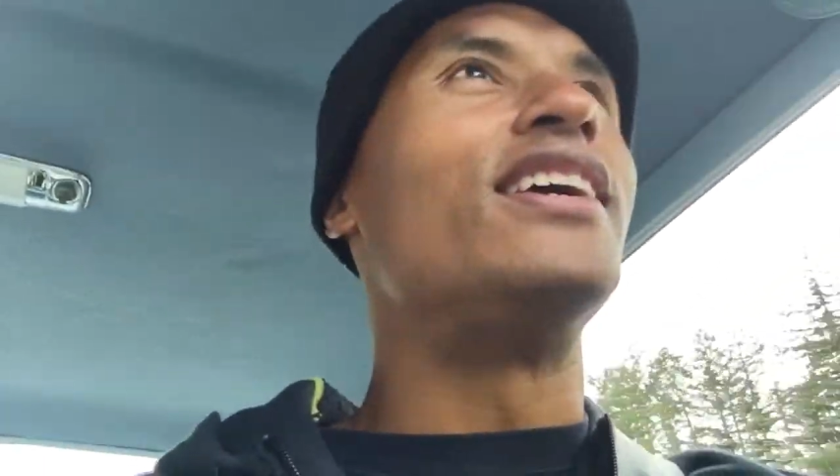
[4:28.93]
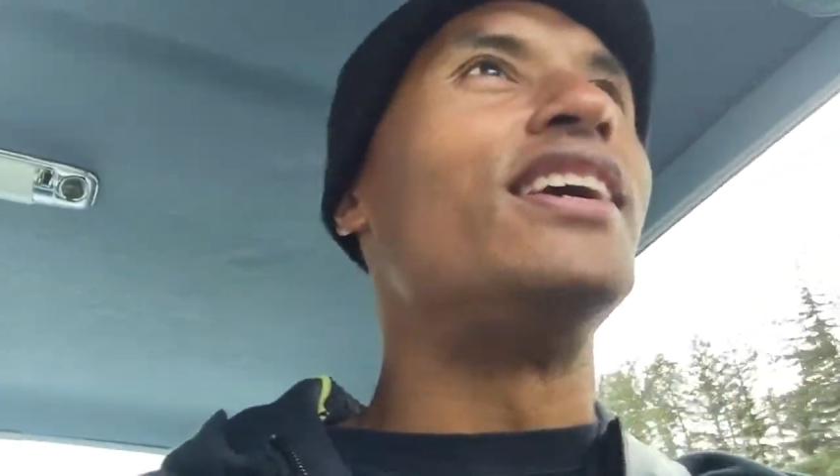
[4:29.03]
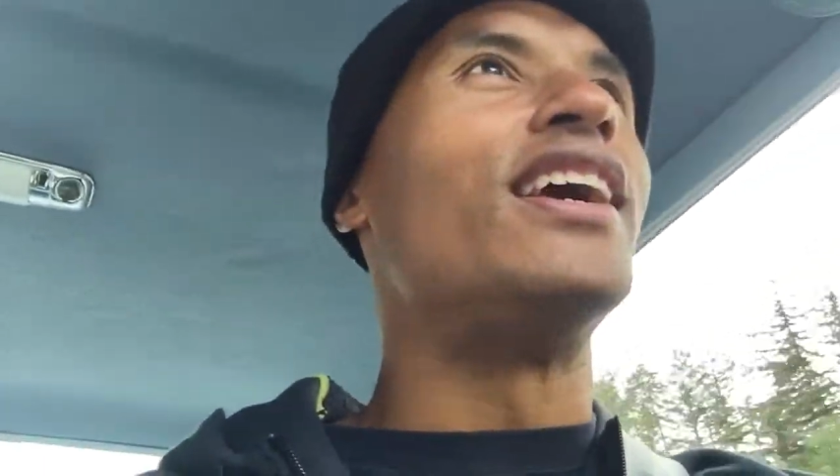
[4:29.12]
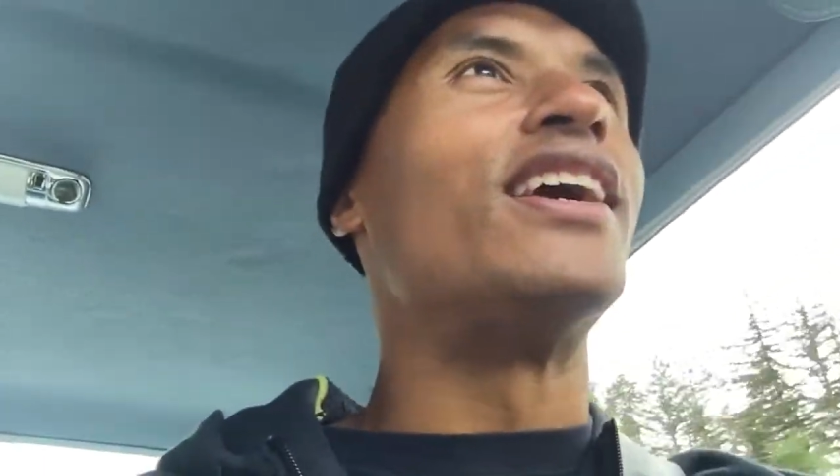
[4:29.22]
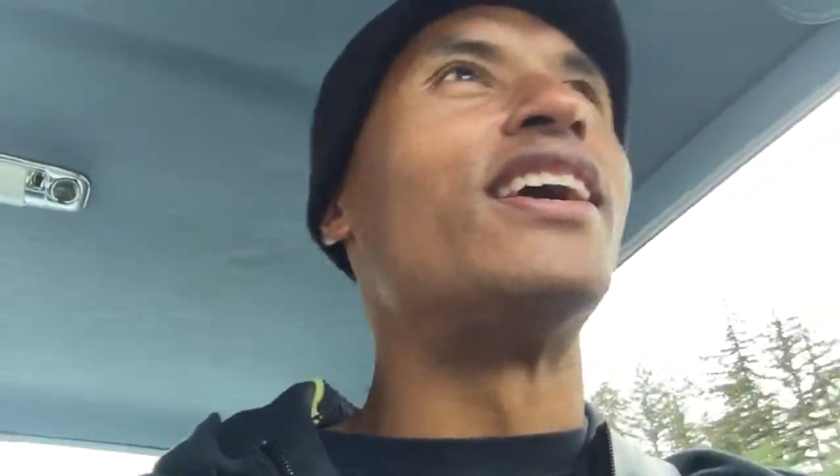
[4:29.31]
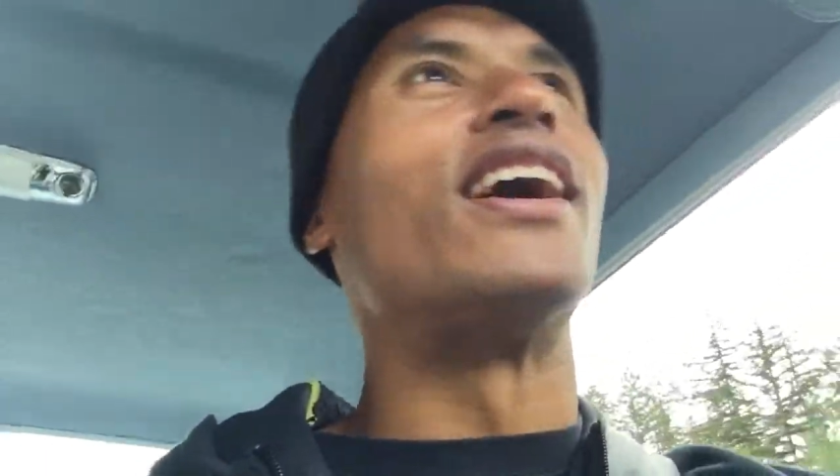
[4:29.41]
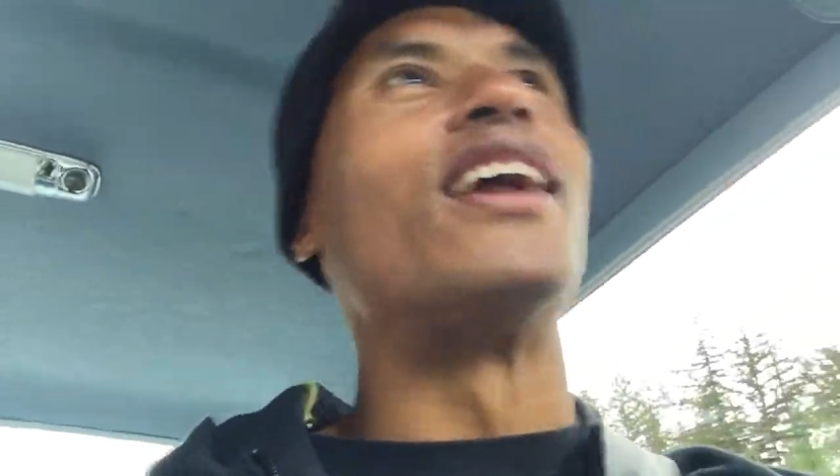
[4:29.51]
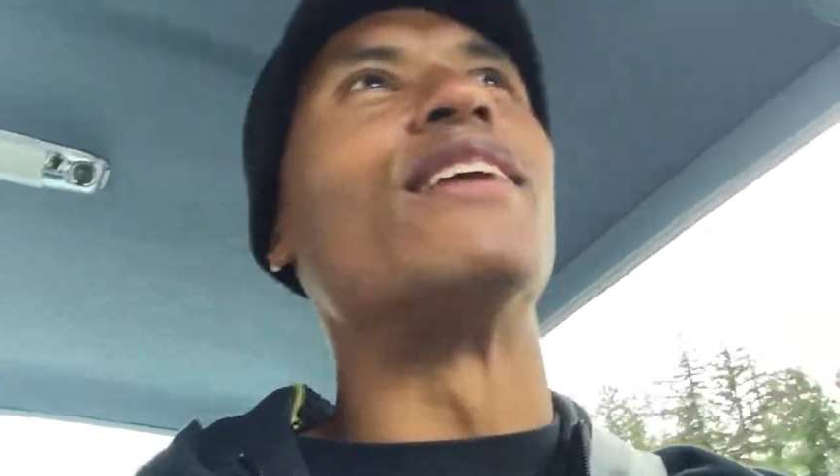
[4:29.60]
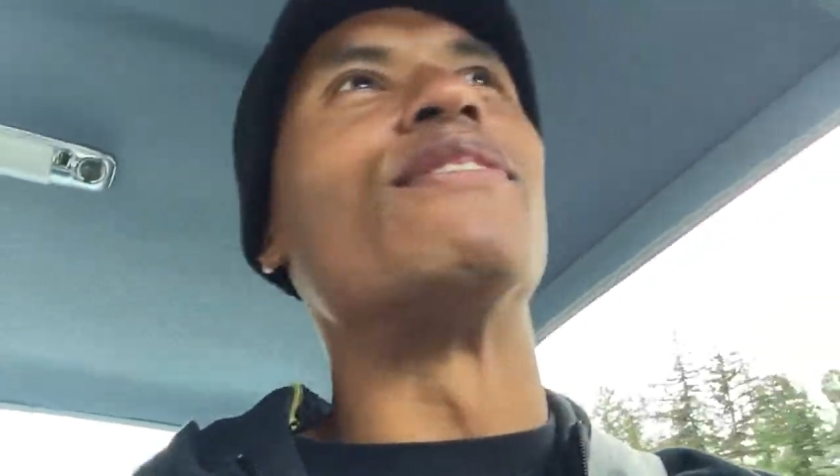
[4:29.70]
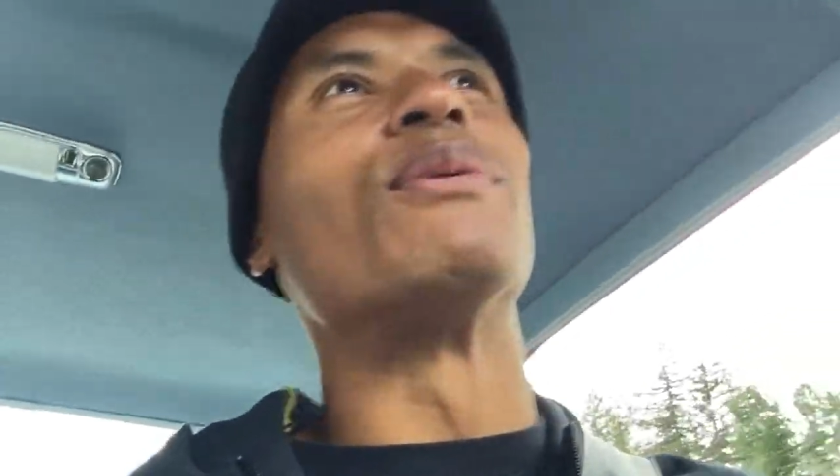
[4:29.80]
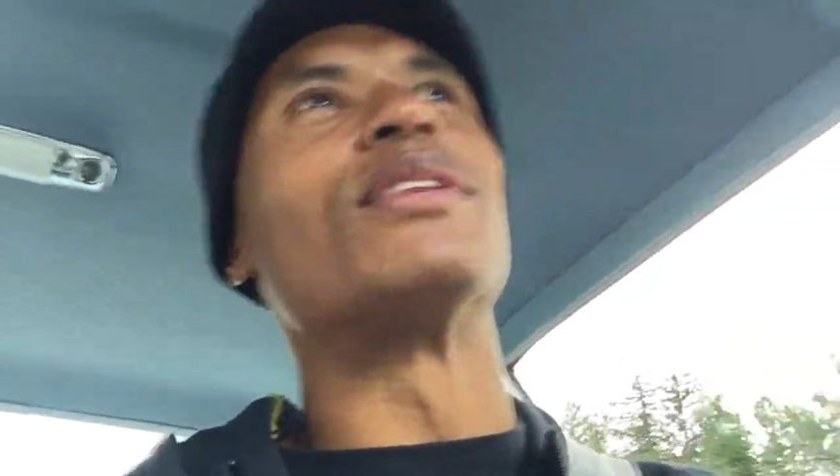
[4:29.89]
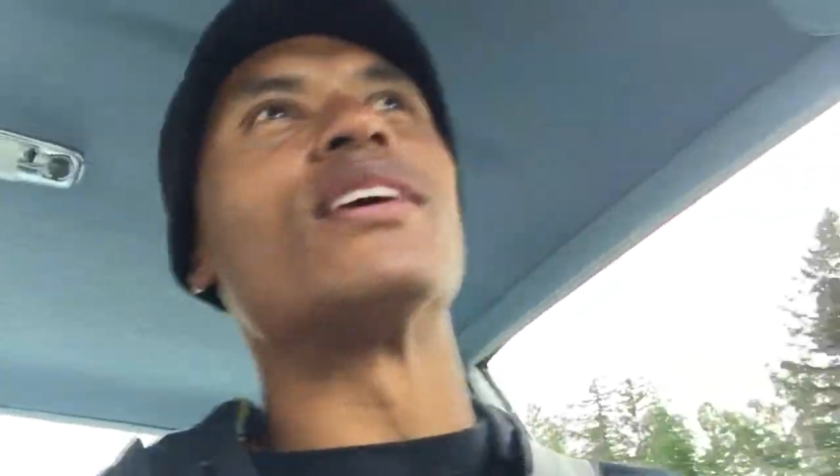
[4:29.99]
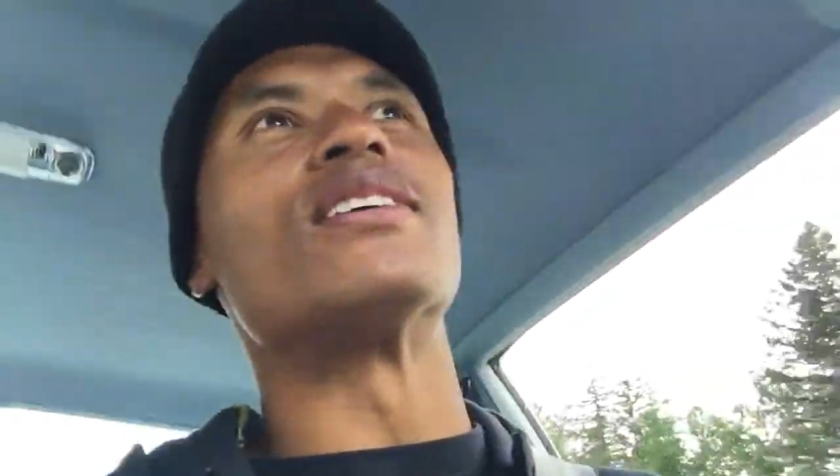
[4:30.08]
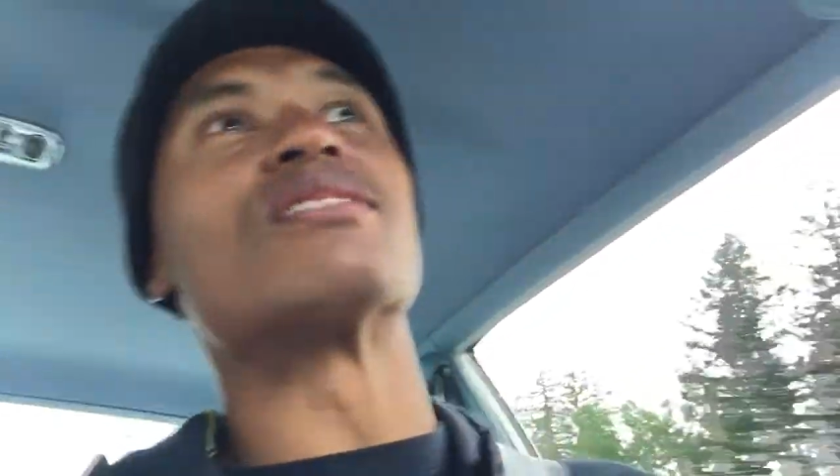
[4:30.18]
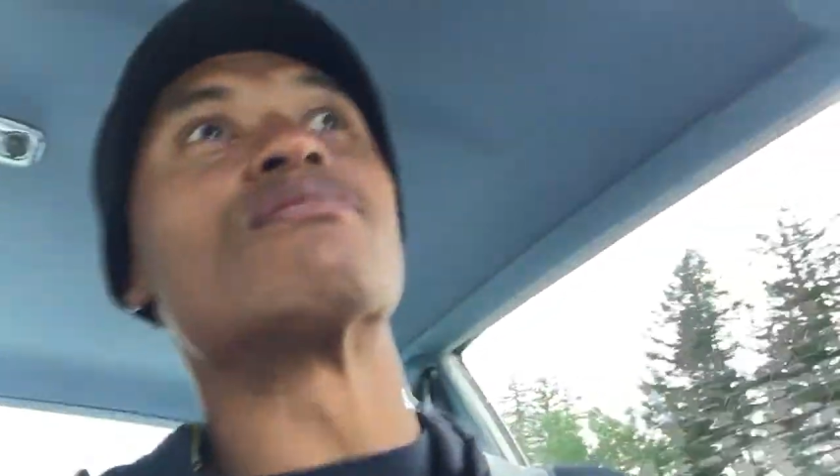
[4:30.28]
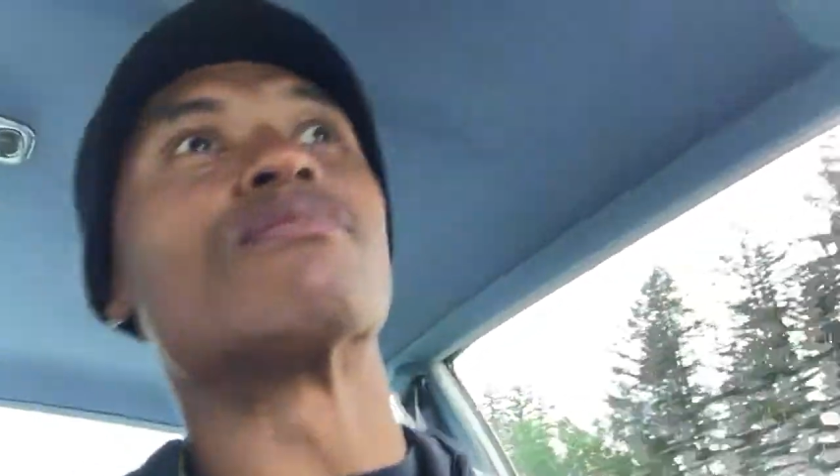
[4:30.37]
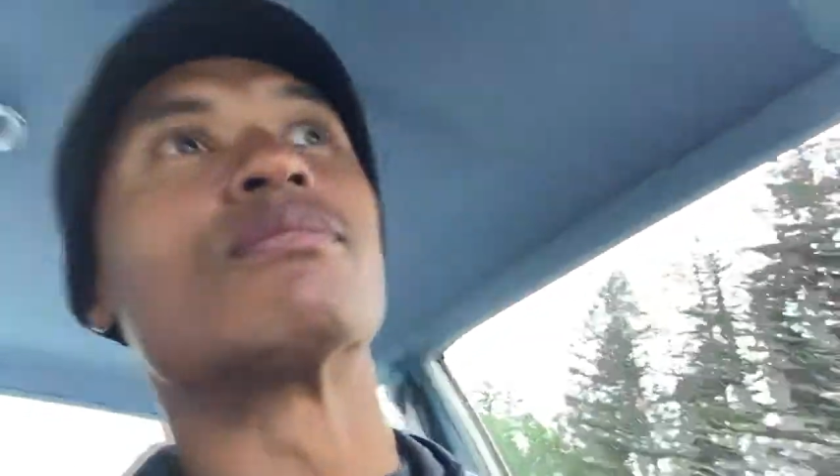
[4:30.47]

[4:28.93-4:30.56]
yeah, I'll leave you with this.